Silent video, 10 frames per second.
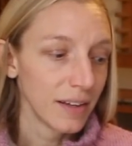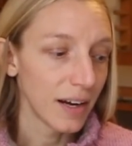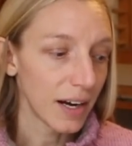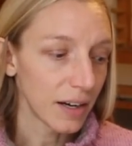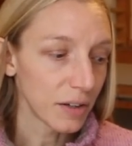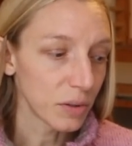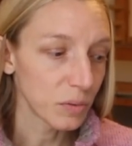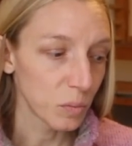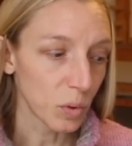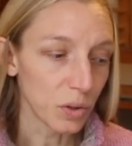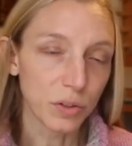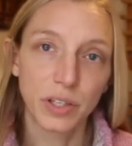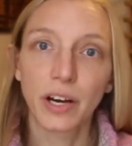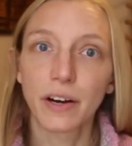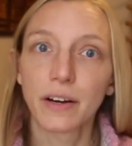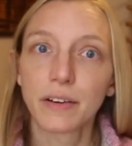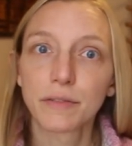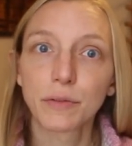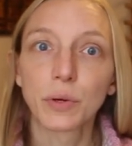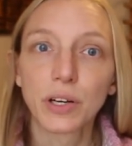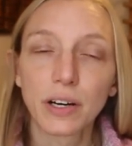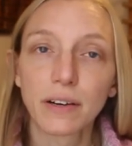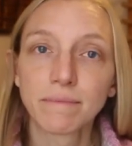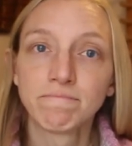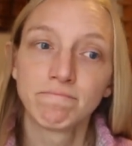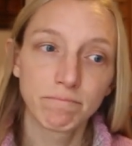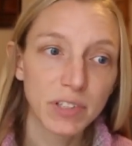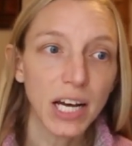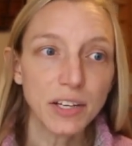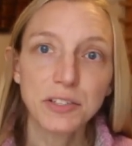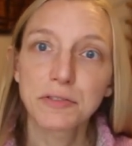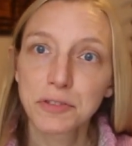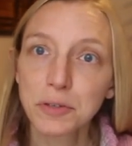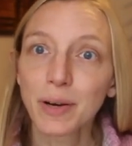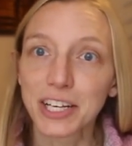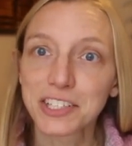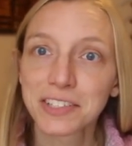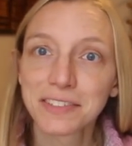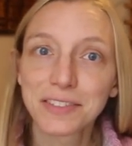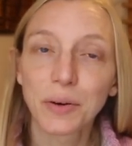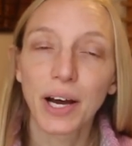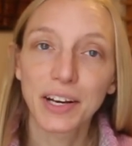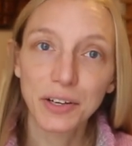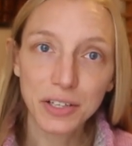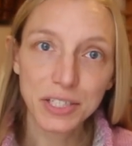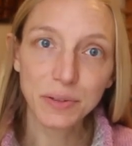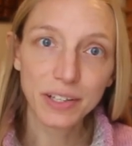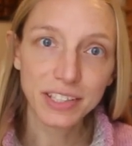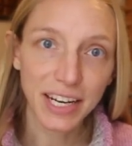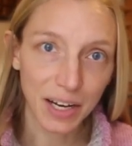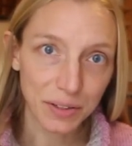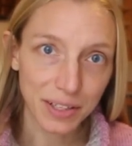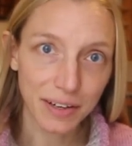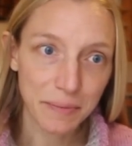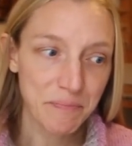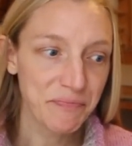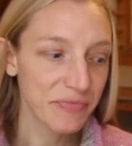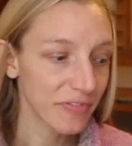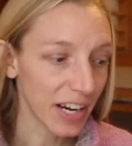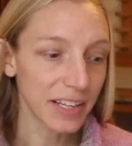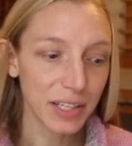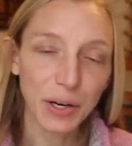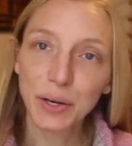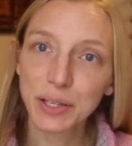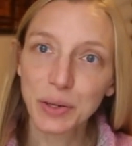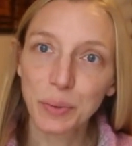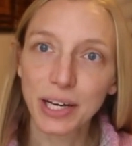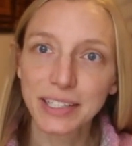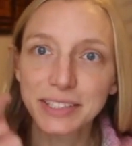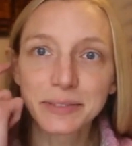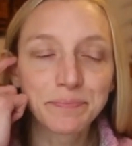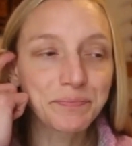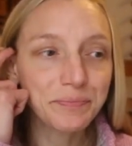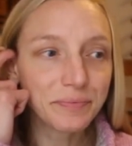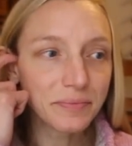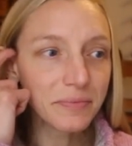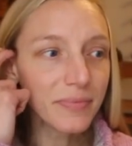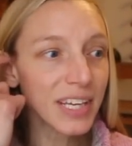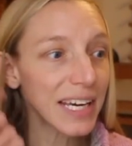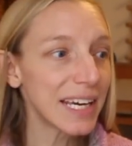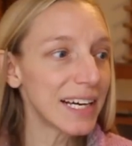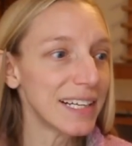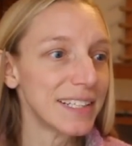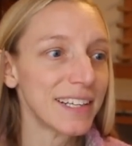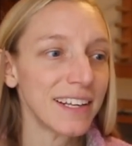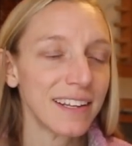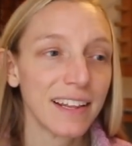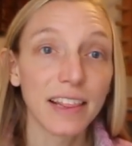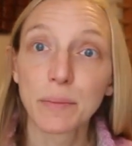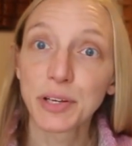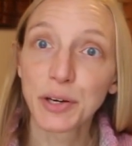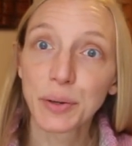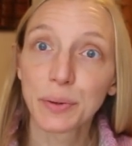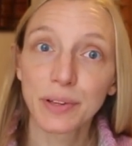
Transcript: uh, wool yarn for not too much. So I'd encourage you all to get out there, find the yarn that you want, and let me know,